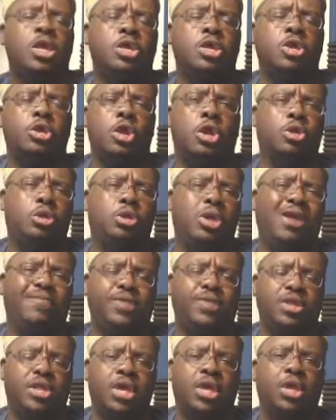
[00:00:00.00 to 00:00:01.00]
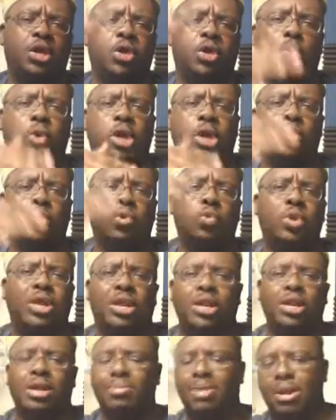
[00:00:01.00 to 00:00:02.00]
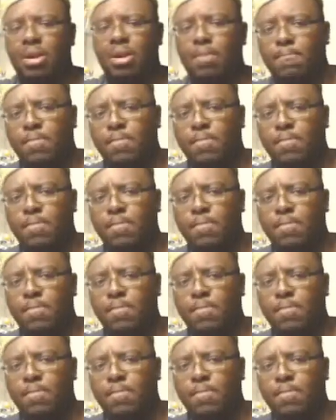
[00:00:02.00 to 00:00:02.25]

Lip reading: You have the king and queen who end up getting